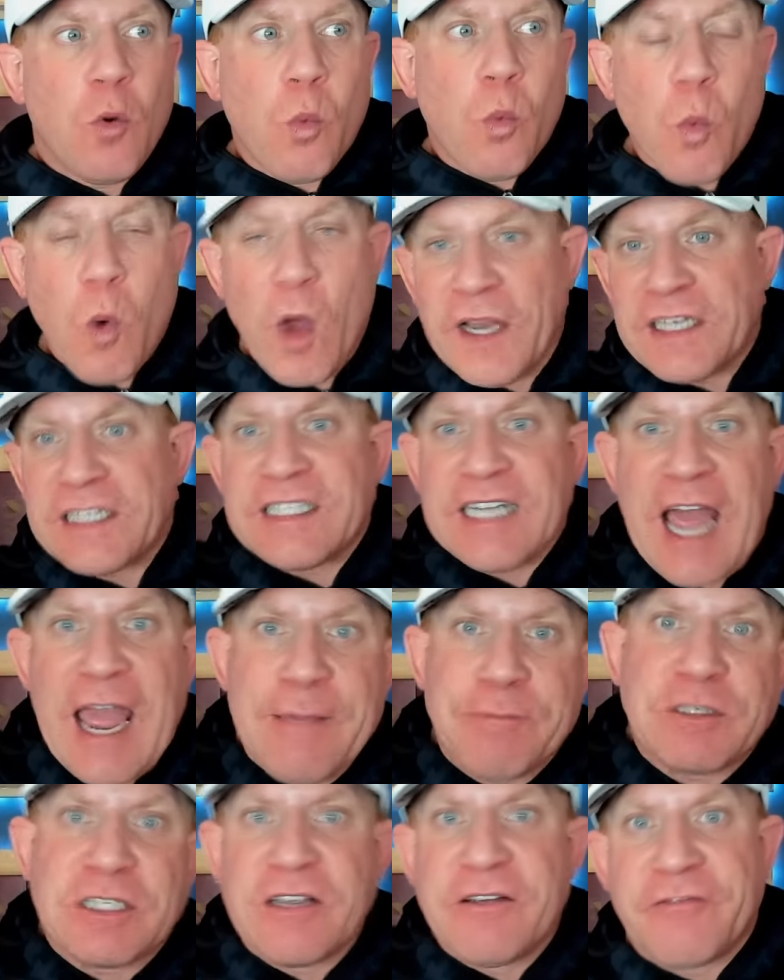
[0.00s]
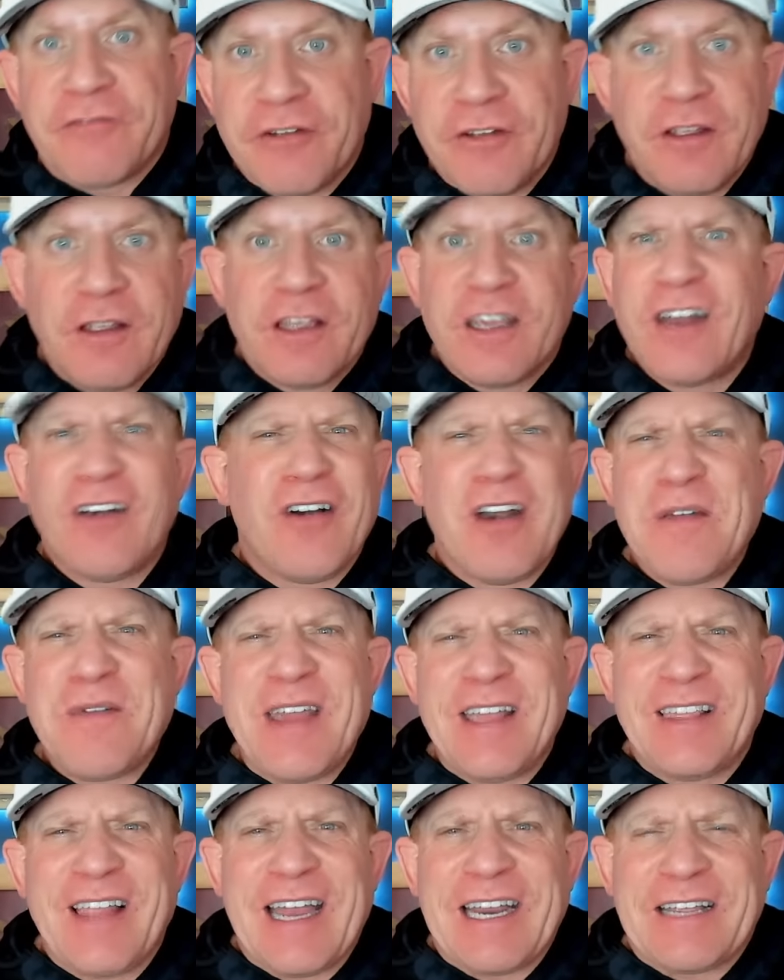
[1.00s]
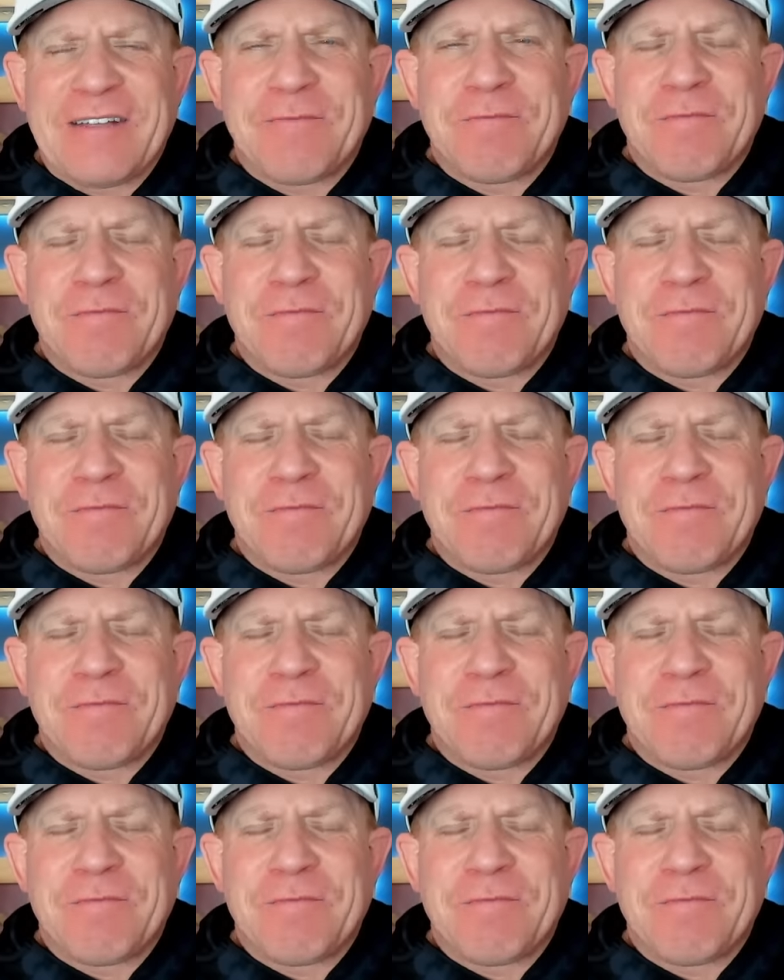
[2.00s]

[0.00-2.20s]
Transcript: what types of, you know what I mean? Like,